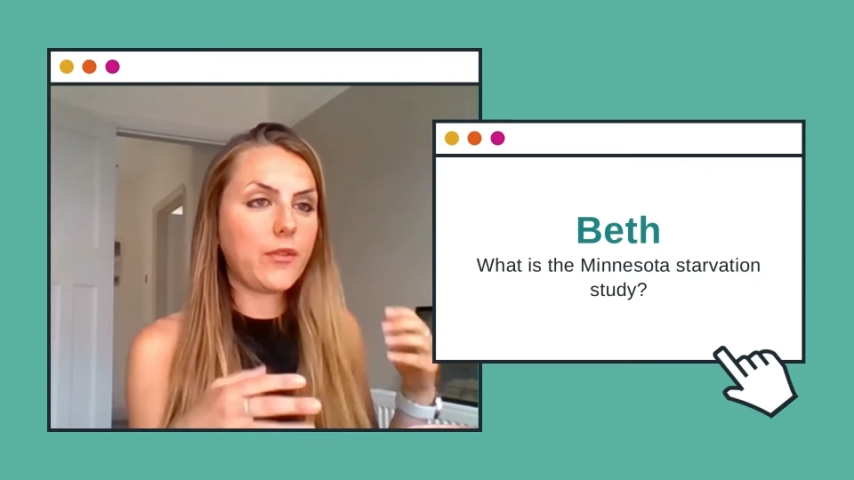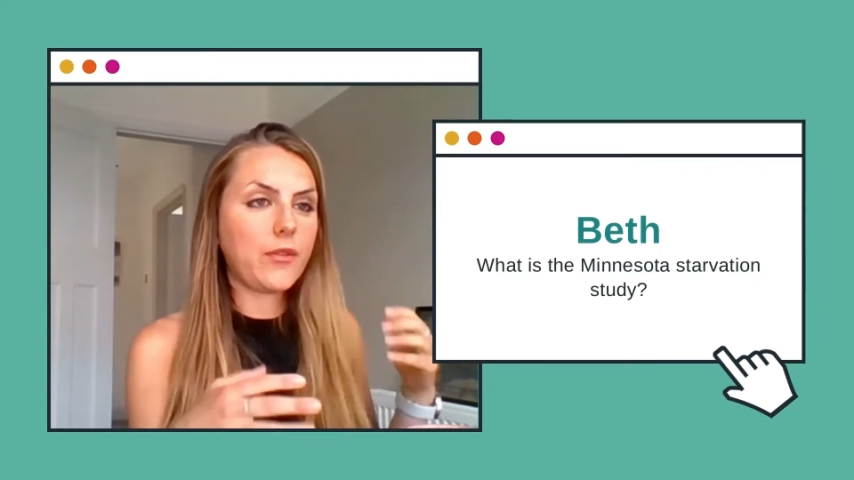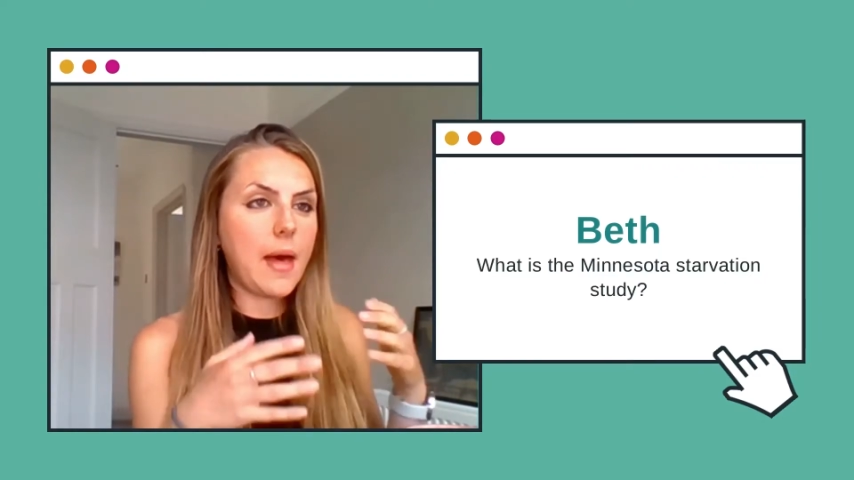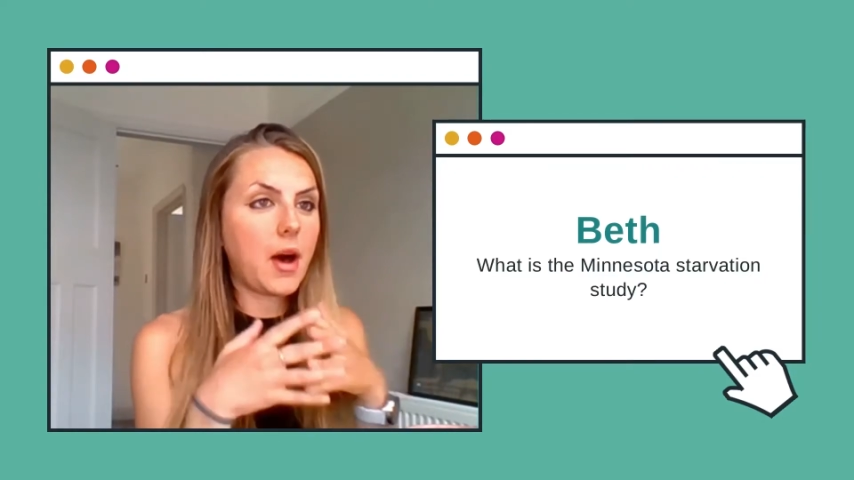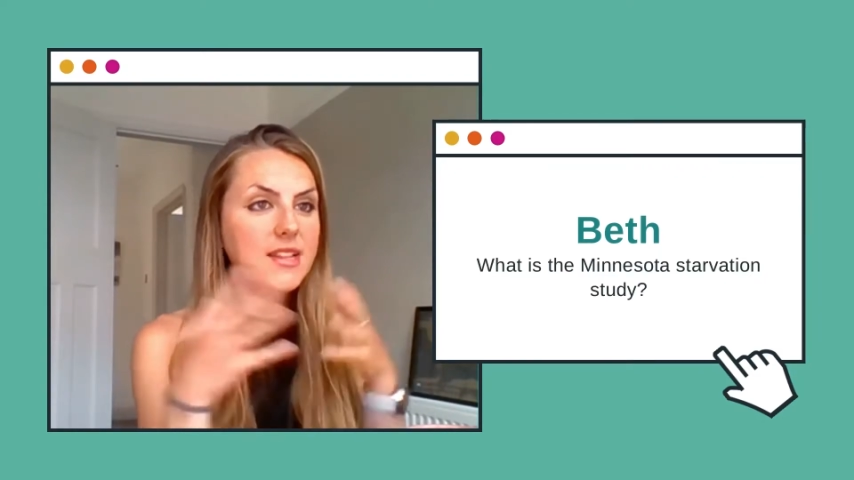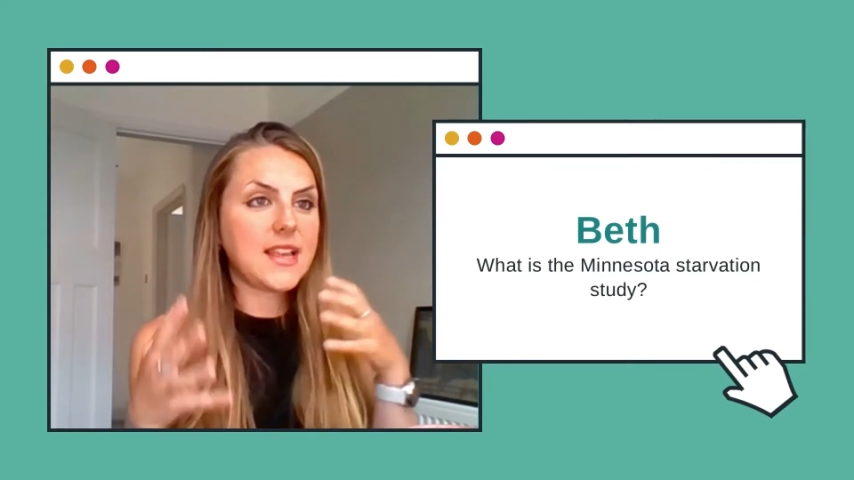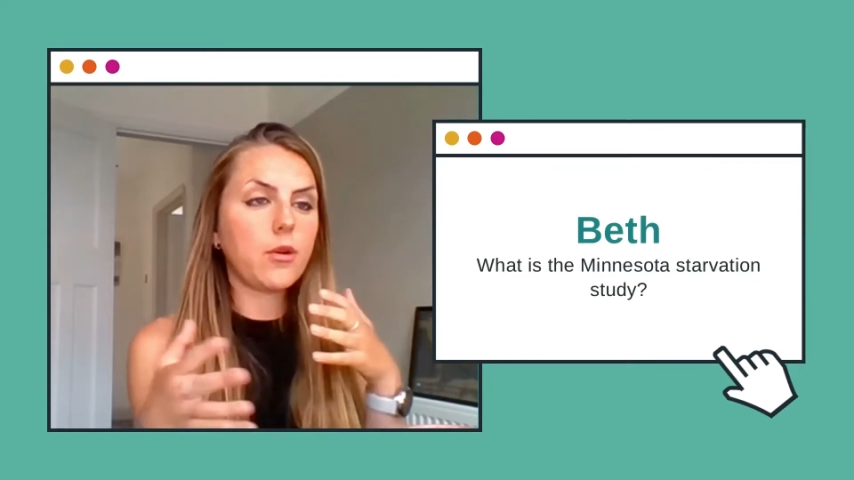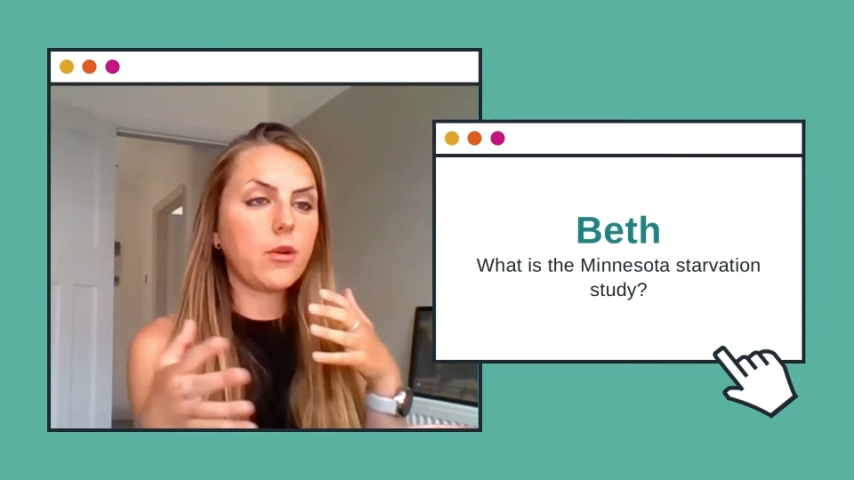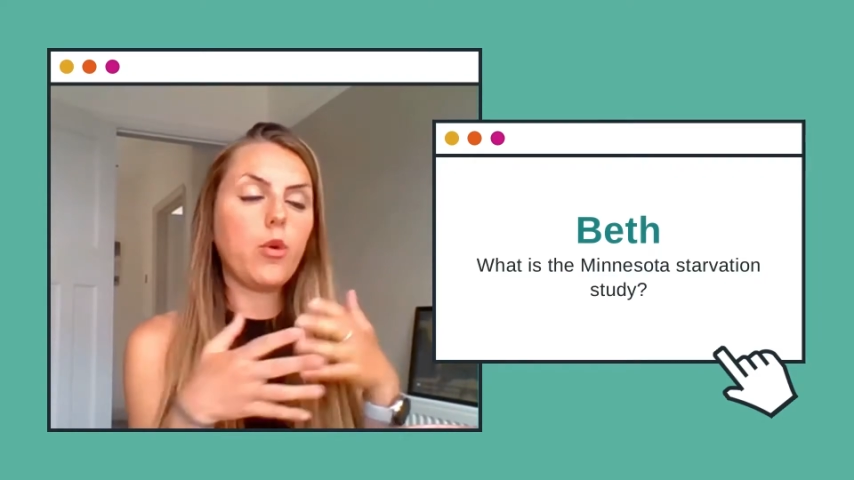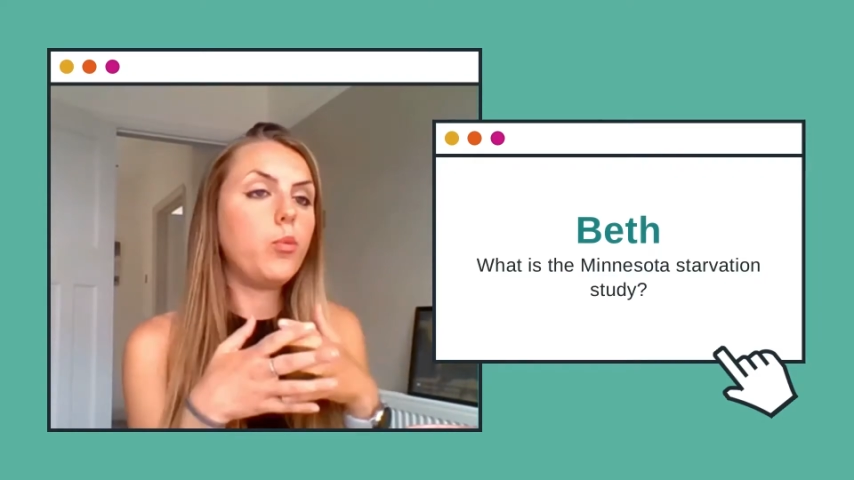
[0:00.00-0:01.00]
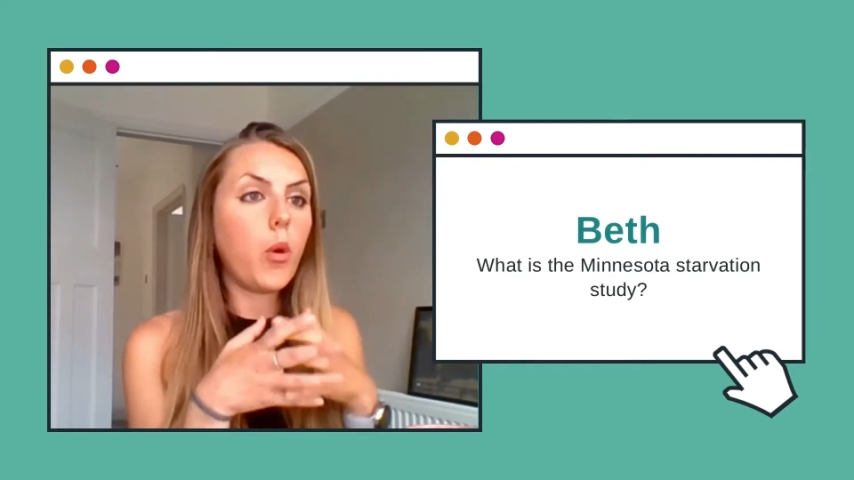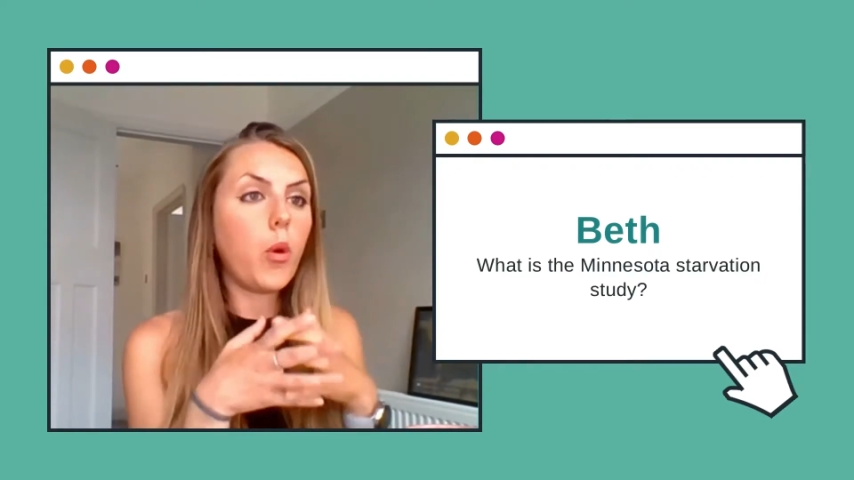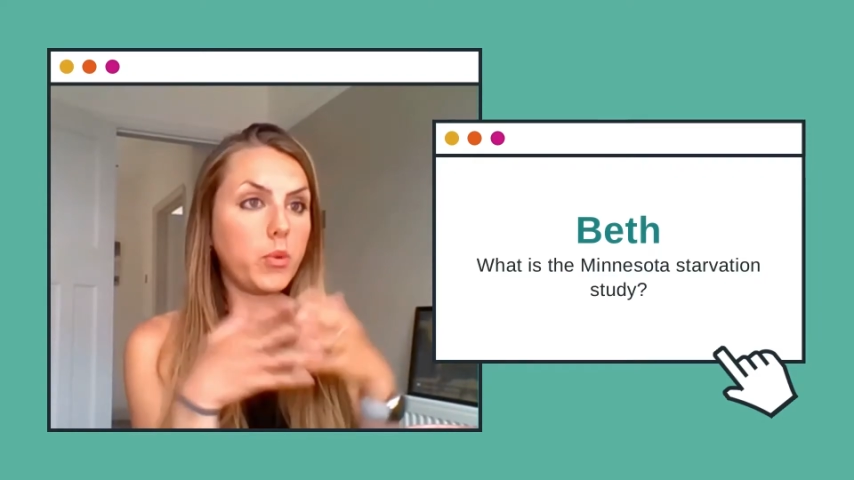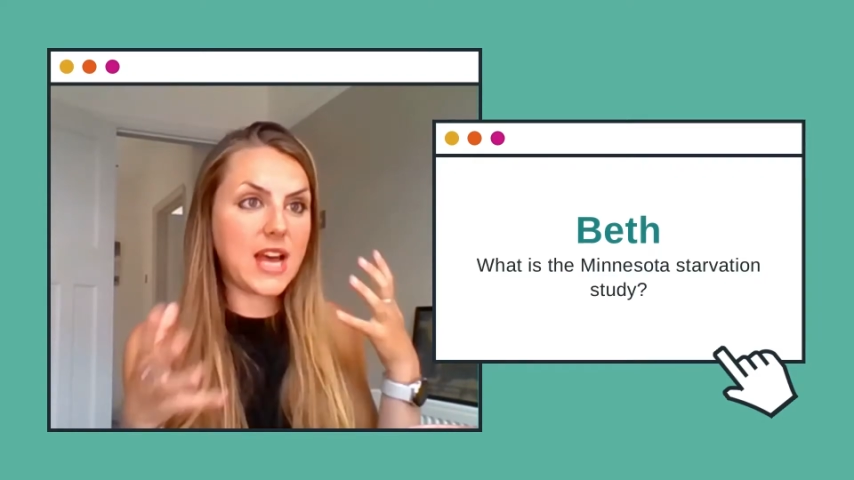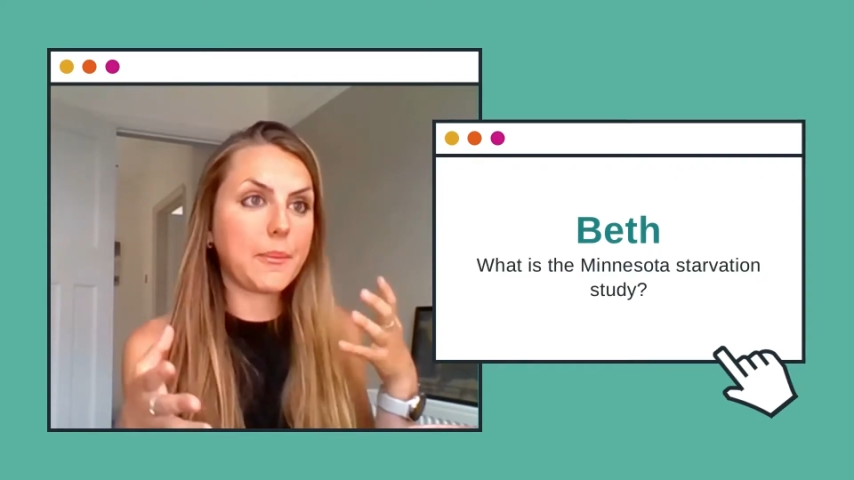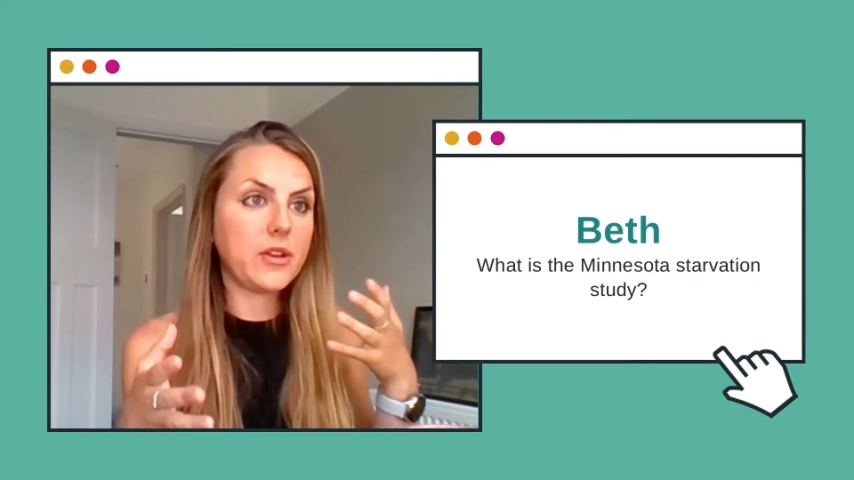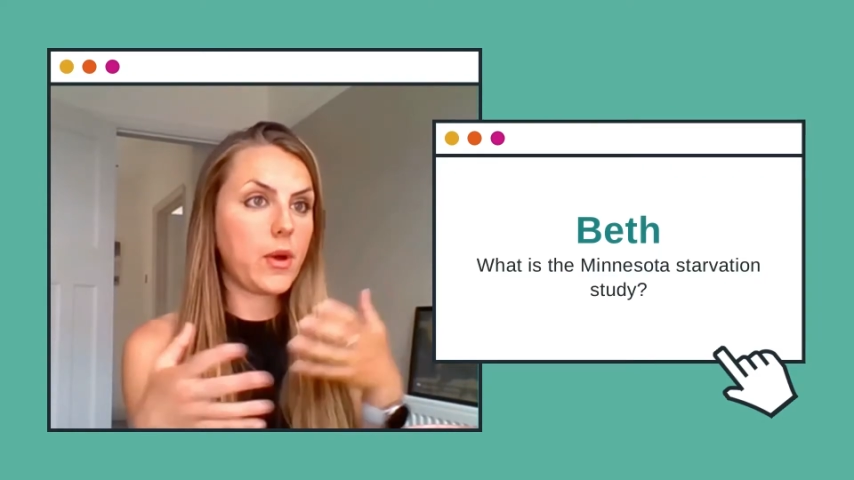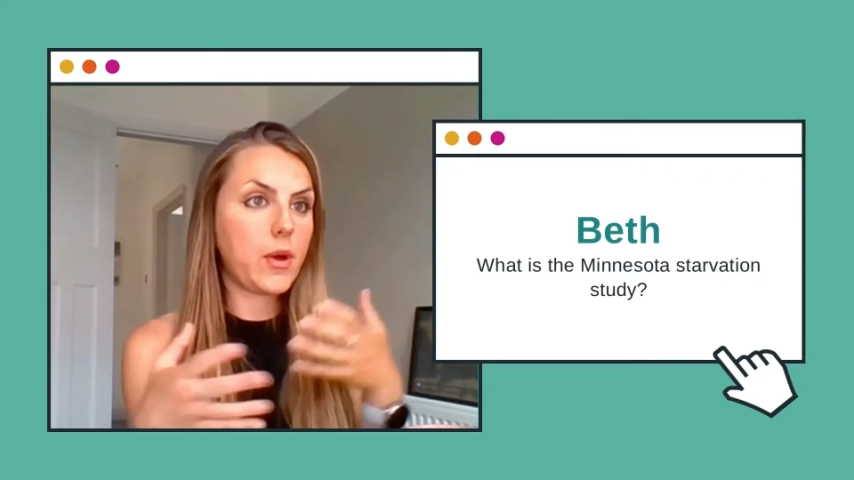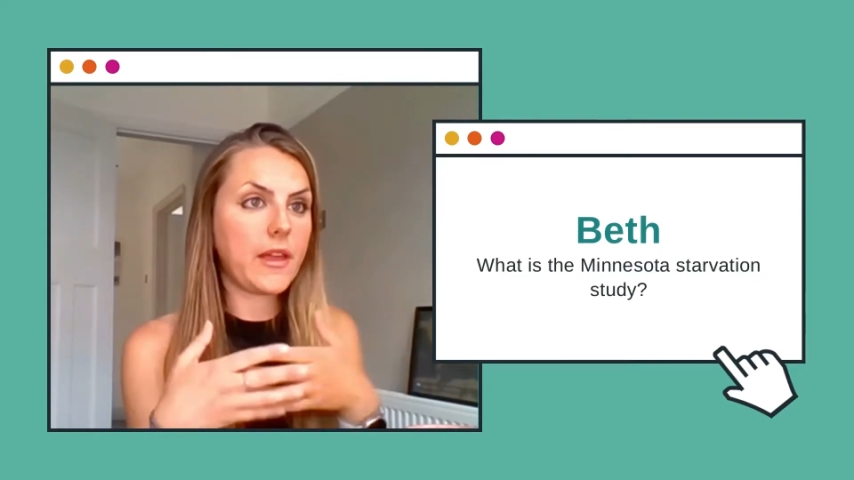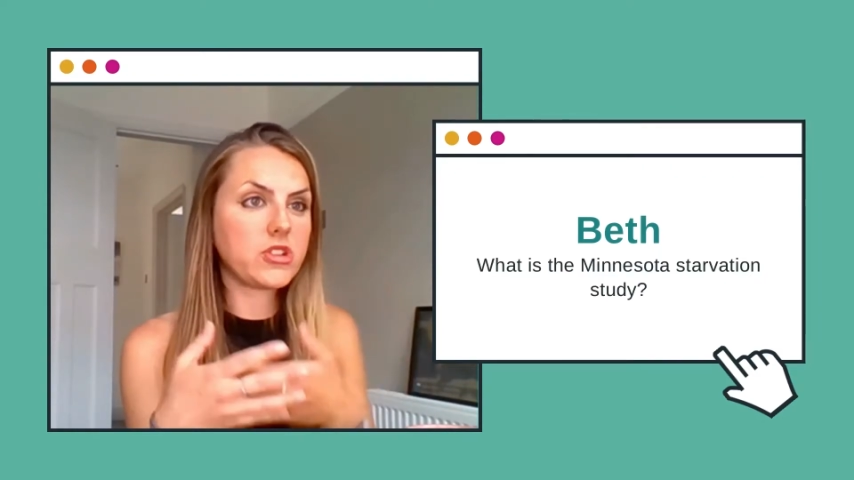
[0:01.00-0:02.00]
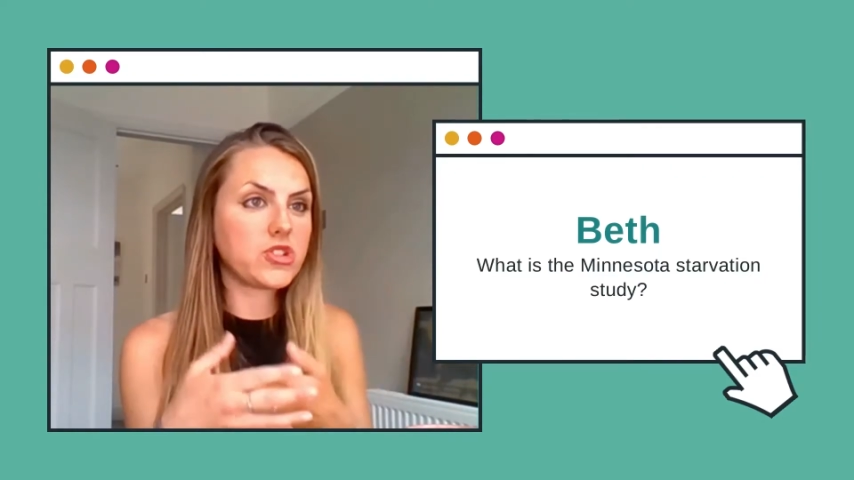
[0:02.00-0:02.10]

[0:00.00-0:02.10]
how their mindset or what would happen